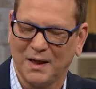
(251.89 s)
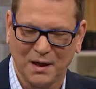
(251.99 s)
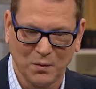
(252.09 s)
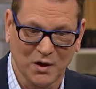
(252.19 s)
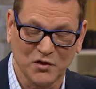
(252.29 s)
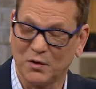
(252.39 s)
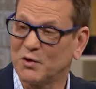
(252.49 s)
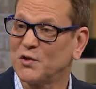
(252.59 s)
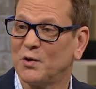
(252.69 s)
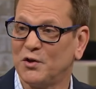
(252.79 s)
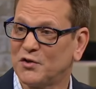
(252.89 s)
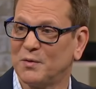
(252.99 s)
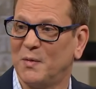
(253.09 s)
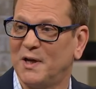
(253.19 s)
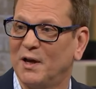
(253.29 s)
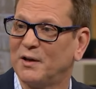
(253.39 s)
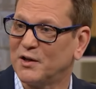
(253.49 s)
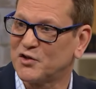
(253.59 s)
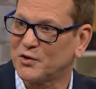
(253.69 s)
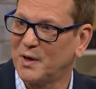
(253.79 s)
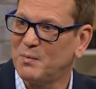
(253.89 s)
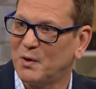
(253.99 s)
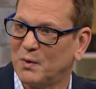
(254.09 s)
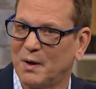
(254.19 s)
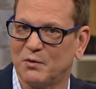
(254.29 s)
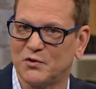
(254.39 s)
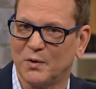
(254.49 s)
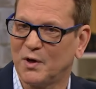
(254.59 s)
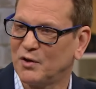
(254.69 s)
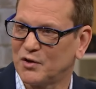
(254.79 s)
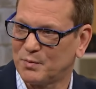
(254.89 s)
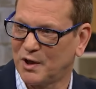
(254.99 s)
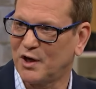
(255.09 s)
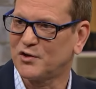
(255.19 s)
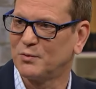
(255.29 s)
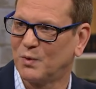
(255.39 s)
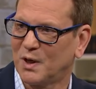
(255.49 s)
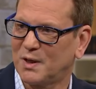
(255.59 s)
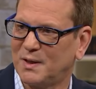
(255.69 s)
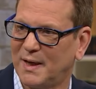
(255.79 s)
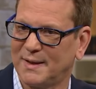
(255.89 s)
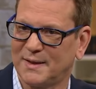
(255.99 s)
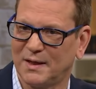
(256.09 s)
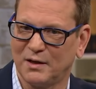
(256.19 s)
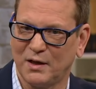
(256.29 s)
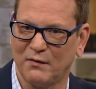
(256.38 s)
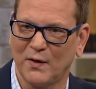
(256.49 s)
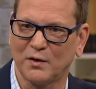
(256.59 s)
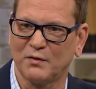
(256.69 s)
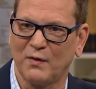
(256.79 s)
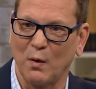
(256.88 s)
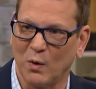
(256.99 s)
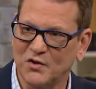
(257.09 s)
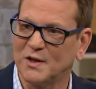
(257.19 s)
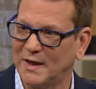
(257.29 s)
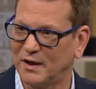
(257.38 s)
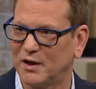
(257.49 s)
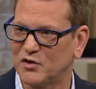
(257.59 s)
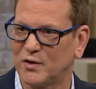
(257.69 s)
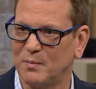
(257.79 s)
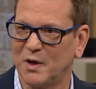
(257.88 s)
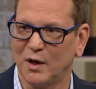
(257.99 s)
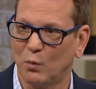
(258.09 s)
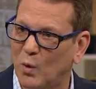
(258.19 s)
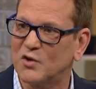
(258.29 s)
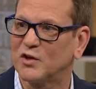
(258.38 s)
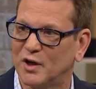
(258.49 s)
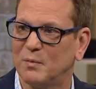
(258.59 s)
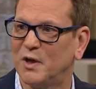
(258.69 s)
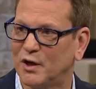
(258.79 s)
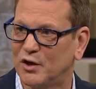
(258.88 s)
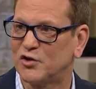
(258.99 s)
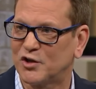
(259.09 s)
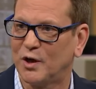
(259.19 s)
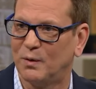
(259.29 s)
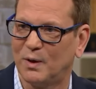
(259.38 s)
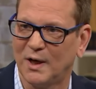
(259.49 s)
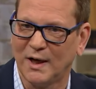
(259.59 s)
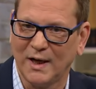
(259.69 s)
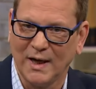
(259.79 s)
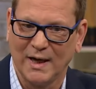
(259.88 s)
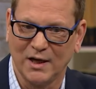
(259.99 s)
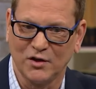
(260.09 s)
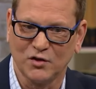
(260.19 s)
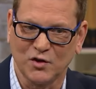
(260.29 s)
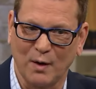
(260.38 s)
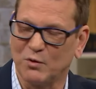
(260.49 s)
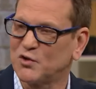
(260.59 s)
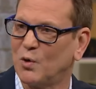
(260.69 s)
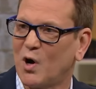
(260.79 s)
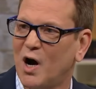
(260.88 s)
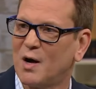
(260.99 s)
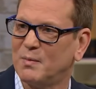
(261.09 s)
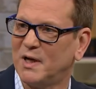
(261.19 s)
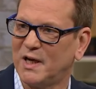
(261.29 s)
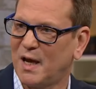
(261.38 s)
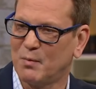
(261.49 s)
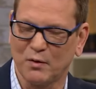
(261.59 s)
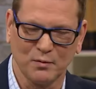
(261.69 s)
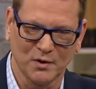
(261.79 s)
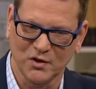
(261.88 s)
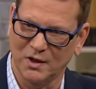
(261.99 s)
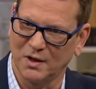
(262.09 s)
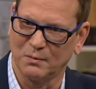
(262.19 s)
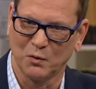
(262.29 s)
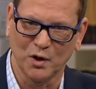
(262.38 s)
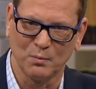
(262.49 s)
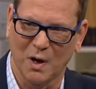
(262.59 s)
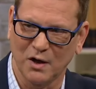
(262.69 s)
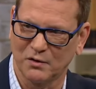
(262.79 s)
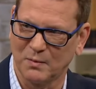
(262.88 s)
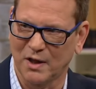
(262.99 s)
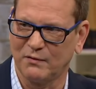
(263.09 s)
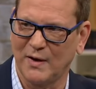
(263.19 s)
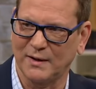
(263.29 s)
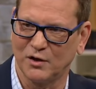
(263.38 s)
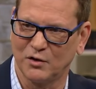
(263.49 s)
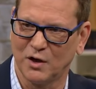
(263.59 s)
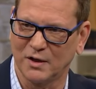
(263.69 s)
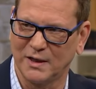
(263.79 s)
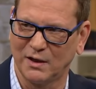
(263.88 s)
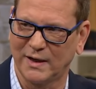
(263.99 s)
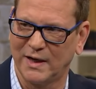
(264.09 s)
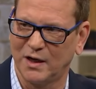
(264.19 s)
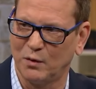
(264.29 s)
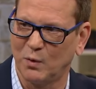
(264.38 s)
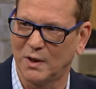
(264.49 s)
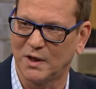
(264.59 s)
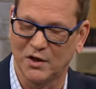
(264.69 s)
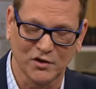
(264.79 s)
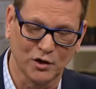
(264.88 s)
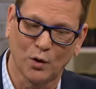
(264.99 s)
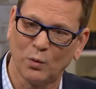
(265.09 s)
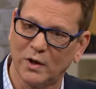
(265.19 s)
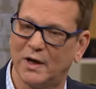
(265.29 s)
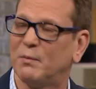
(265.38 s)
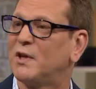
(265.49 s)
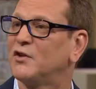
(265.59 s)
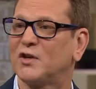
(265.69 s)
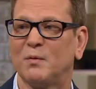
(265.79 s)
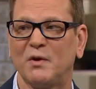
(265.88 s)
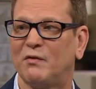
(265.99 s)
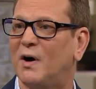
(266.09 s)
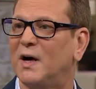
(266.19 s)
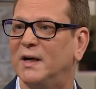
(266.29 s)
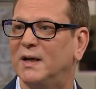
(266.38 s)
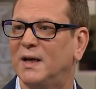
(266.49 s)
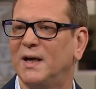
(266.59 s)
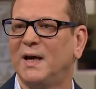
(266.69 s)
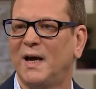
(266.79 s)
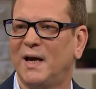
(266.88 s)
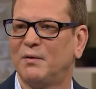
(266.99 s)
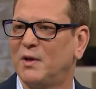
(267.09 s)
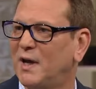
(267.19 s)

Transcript: He was. They were so used to me yelling and screaming when I was doing all this production work that they felt if I wasn't yelling and screaming, it wasn't going to be a good show. And I was so calm, and he came up to me and said, I'm really bothered by the fact that you're not yelling at anyone. And I said, don't worry, everything's going to be fine. And